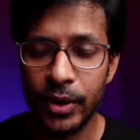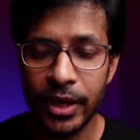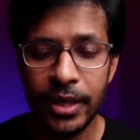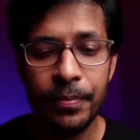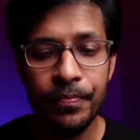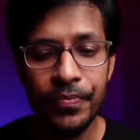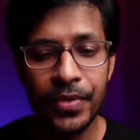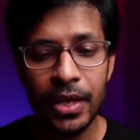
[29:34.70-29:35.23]

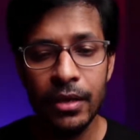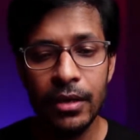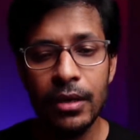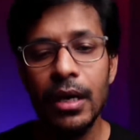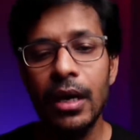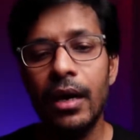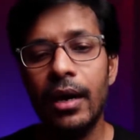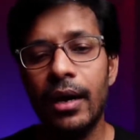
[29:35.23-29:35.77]
Okay.
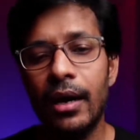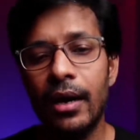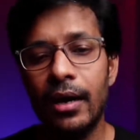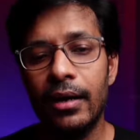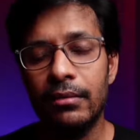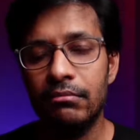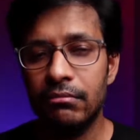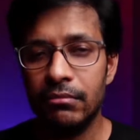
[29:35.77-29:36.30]

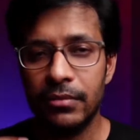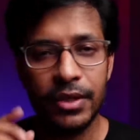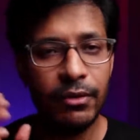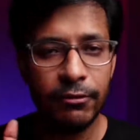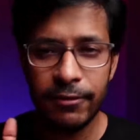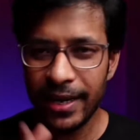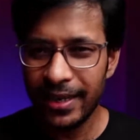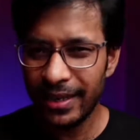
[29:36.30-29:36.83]
And
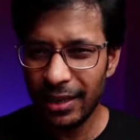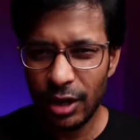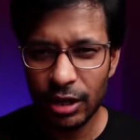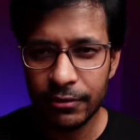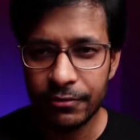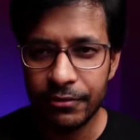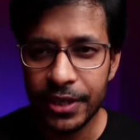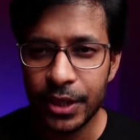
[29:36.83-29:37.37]
you'll find a
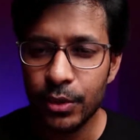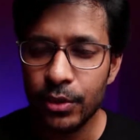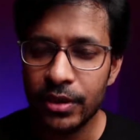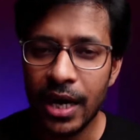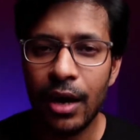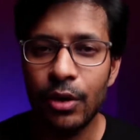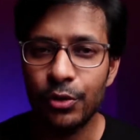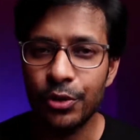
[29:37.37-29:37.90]
lot of
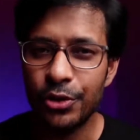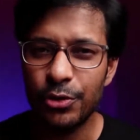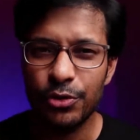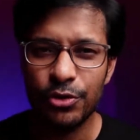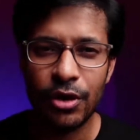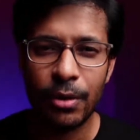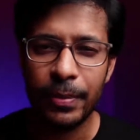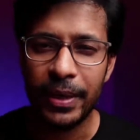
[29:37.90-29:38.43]
videos how to
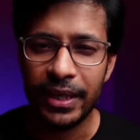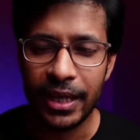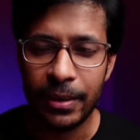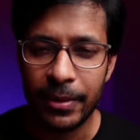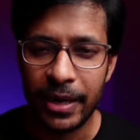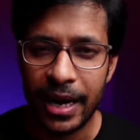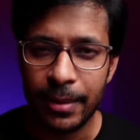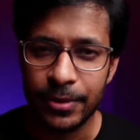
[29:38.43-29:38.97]
use Open
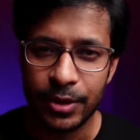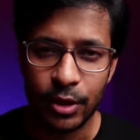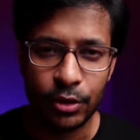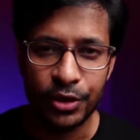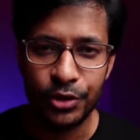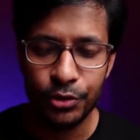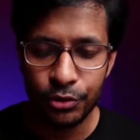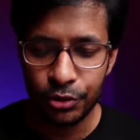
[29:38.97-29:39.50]
Camera apps
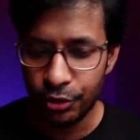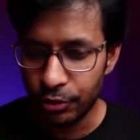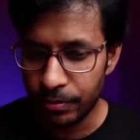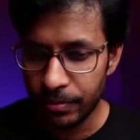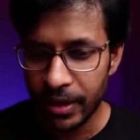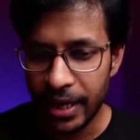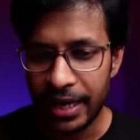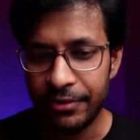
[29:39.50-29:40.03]
on
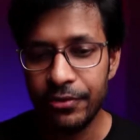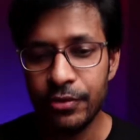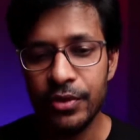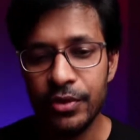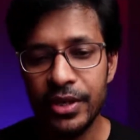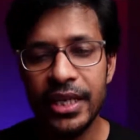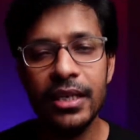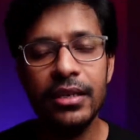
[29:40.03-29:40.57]
YouTube. And if
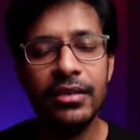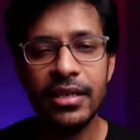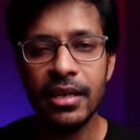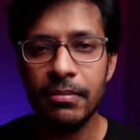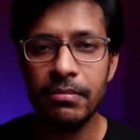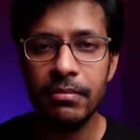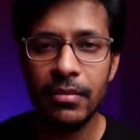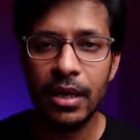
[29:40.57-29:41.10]
you need
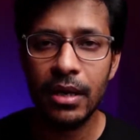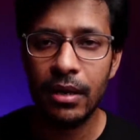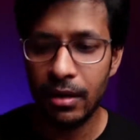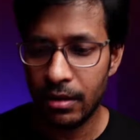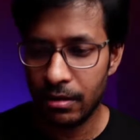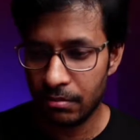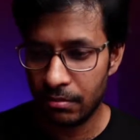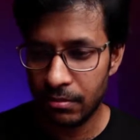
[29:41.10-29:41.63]
some
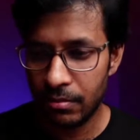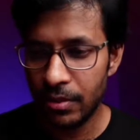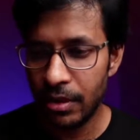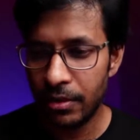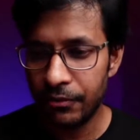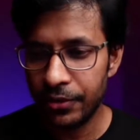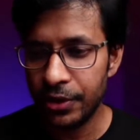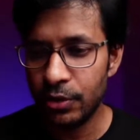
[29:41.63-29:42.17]

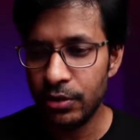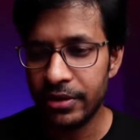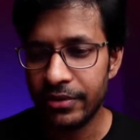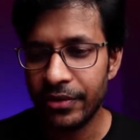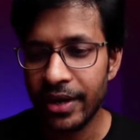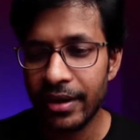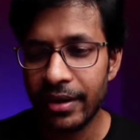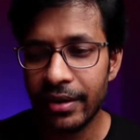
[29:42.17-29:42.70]
videos
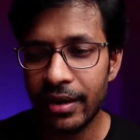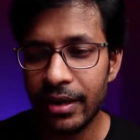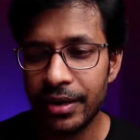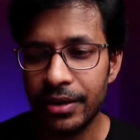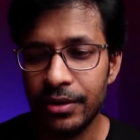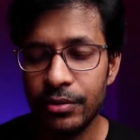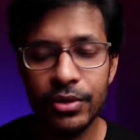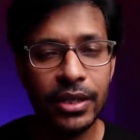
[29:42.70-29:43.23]
regard
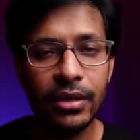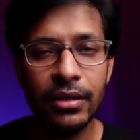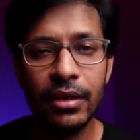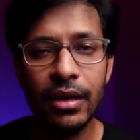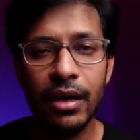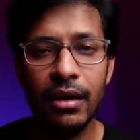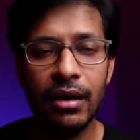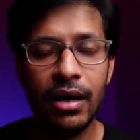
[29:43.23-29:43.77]
using
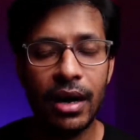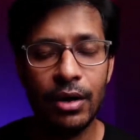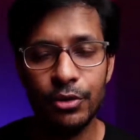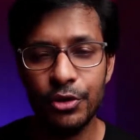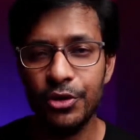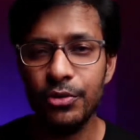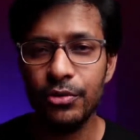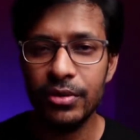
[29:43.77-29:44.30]
how
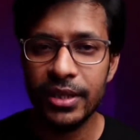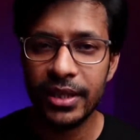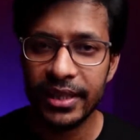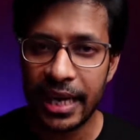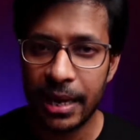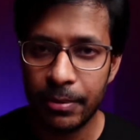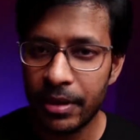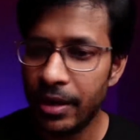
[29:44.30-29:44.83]
to use that
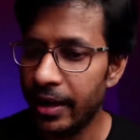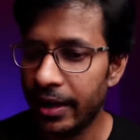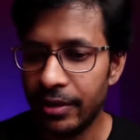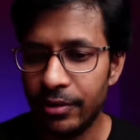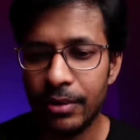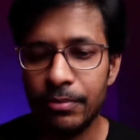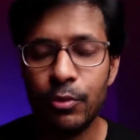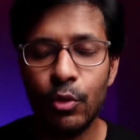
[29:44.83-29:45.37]
camera, you
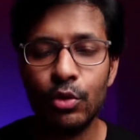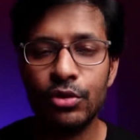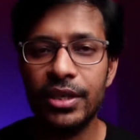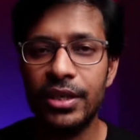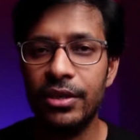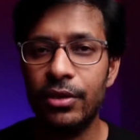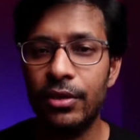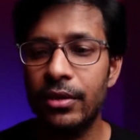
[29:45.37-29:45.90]
can post
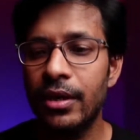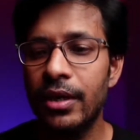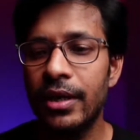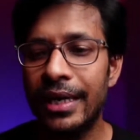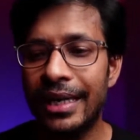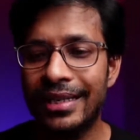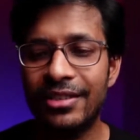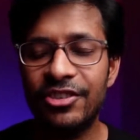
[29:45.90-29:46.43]
in
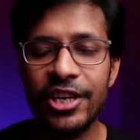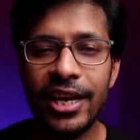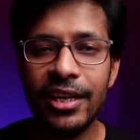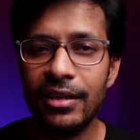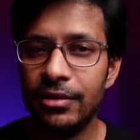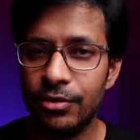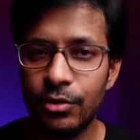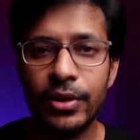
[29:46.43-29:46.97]
the
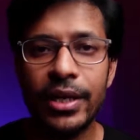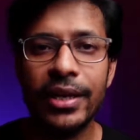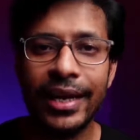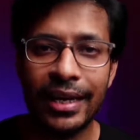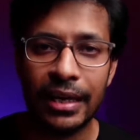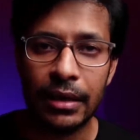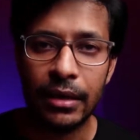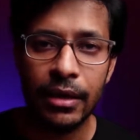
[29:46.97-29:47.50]
chat, so that
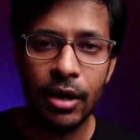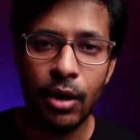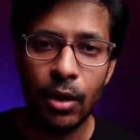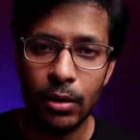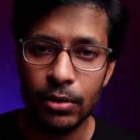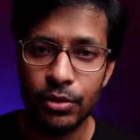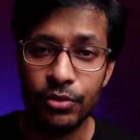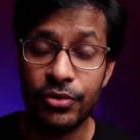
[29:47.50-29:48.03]
I can
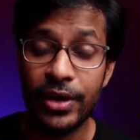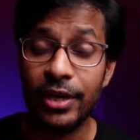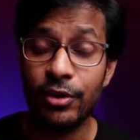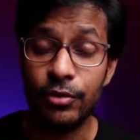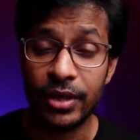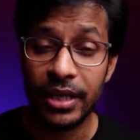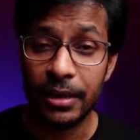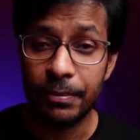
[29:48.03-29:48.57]
also try
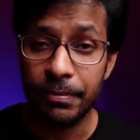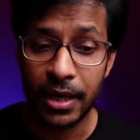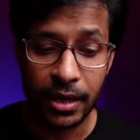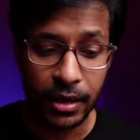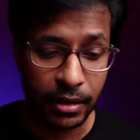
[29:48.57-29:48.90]
to keep